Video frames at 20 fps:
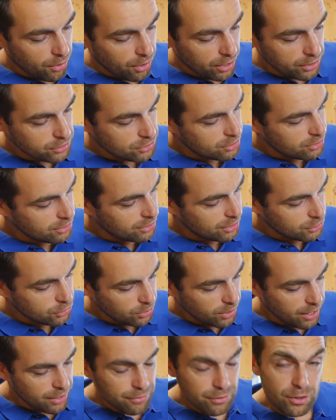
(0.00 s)
A, a
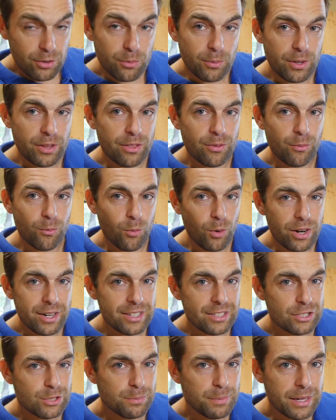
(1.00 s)
driver with one
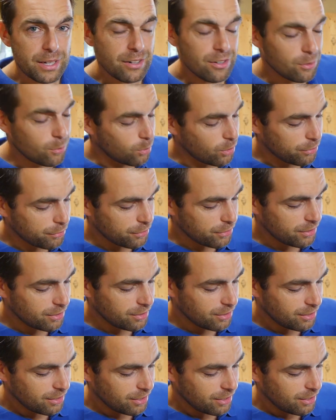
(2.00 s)
inch bigger
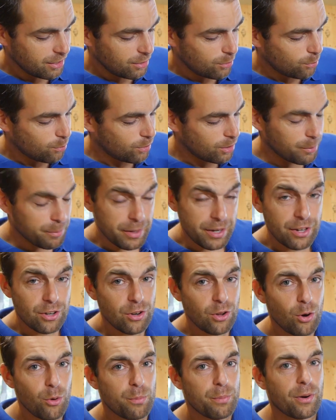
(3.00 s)
woofer would have been
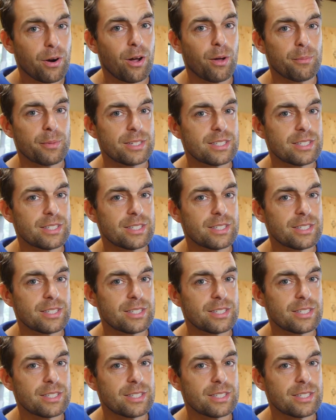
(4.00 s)
no problem.